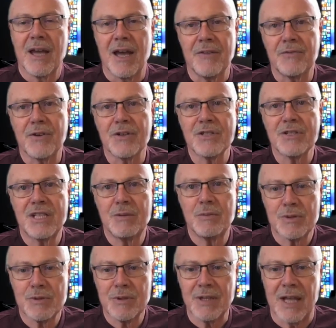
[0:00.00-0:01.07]
At first he
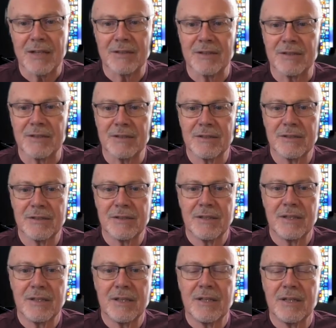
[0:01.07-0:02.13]
was reluctant,
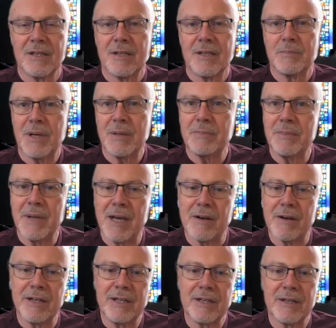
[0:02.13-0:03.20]
but
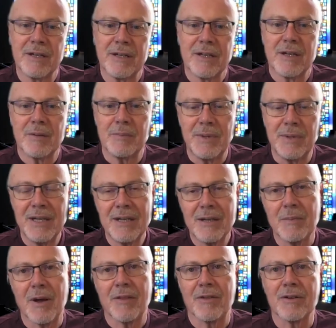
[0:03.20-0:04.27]
Mary, being
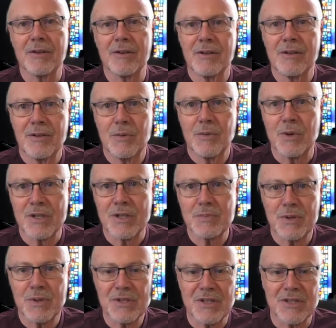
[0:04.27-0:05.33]
a mother, was
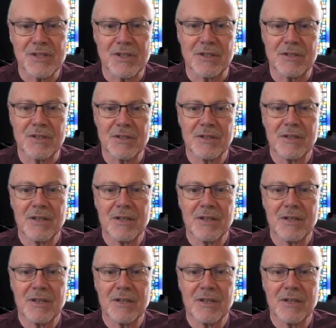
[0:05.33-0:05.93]
persistent.